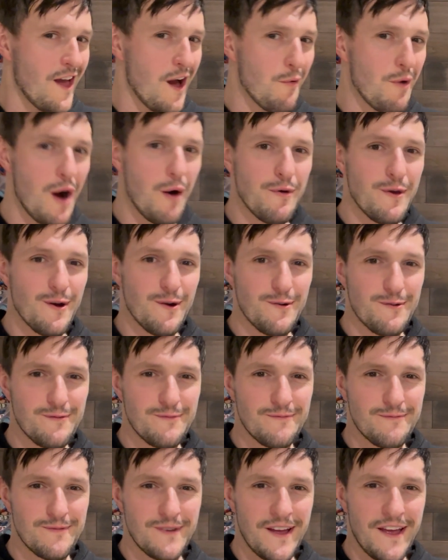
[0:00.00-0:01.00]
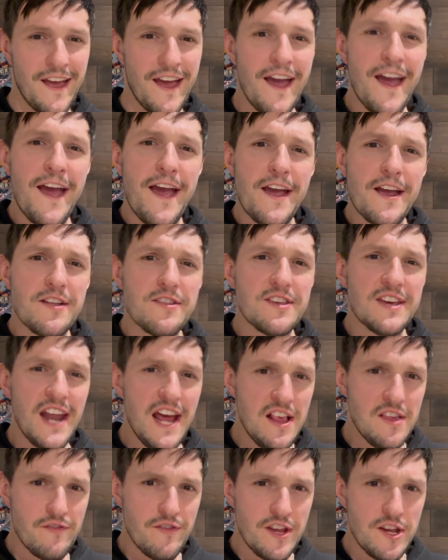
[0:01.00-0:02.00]
How are In
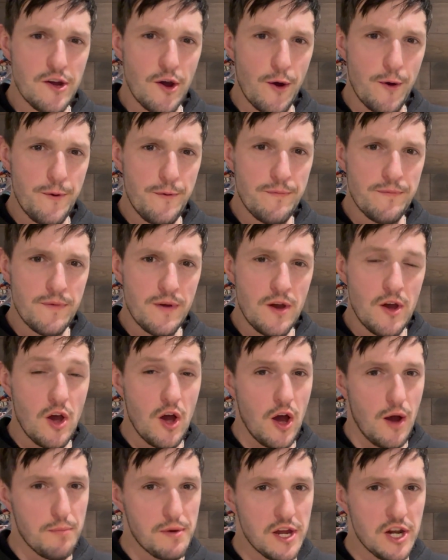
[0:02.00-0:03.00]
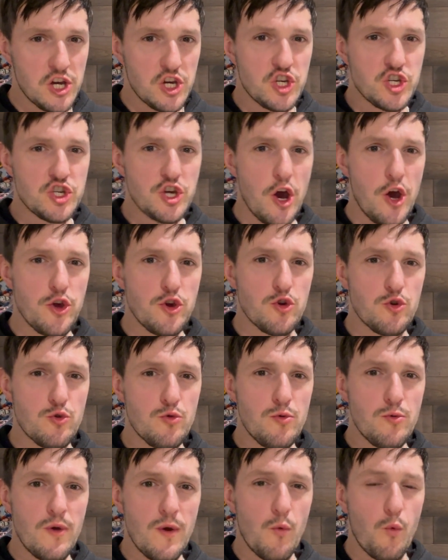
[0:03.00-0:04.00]
today's video, I'm going to show
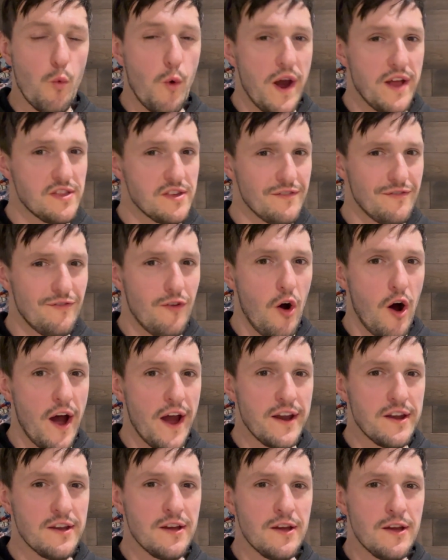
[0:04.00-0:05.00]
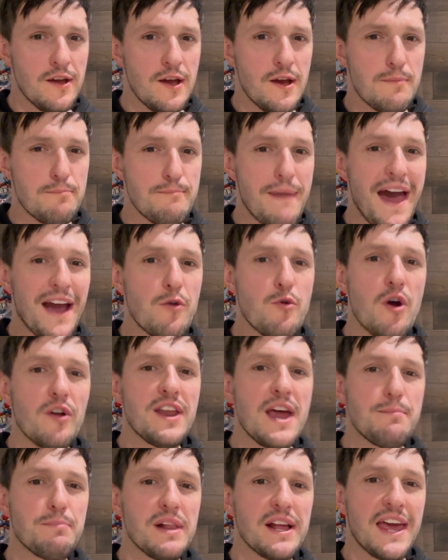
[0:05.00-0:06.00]
you where to find
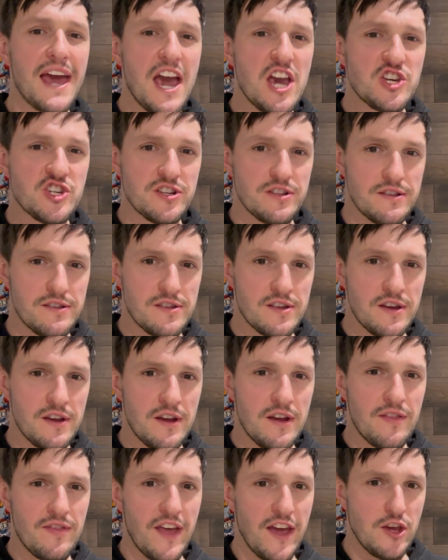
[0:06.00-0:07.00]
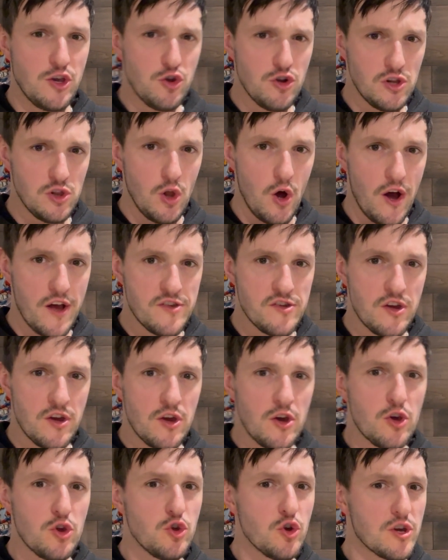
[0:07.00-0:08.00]
background applications that utilize
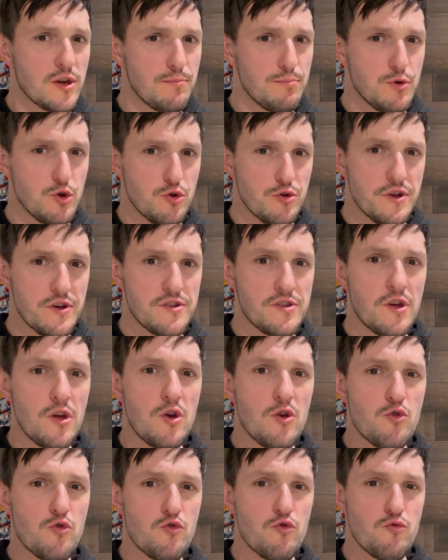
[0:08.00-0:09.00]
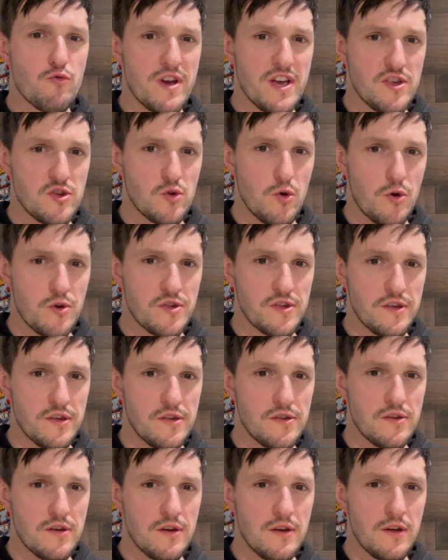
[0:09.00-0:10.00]
your computer's
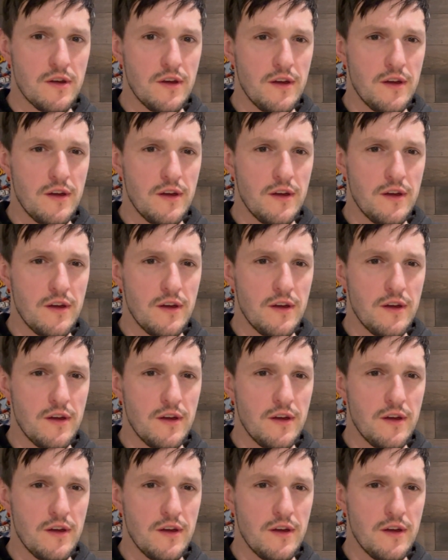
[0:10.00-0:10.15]
resources.